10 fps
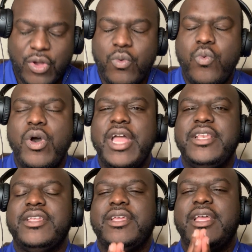
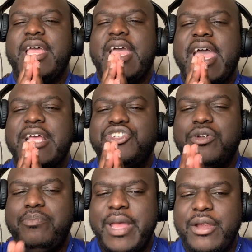what has
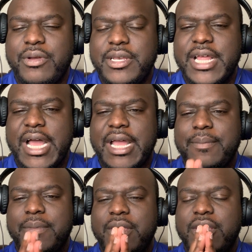your
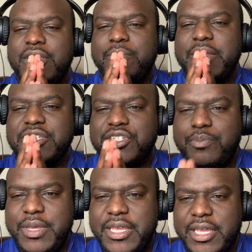paradigm been
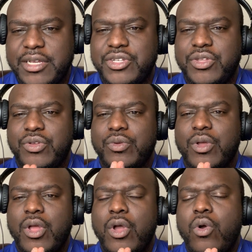speaking to you?
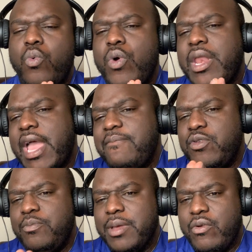What have
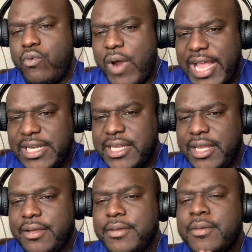you been
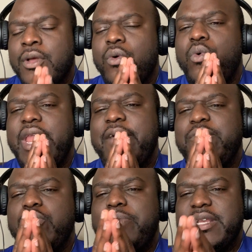writing? What have
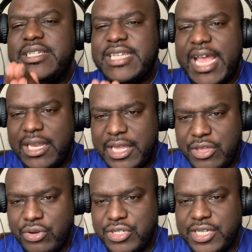you been
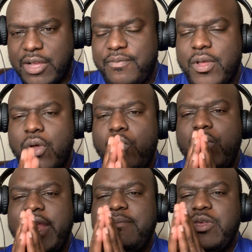telling yourself?
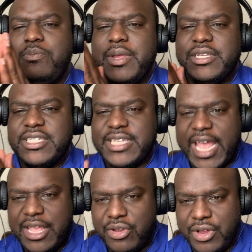What have you been
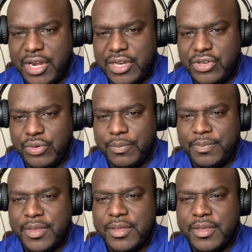saying you're going to do?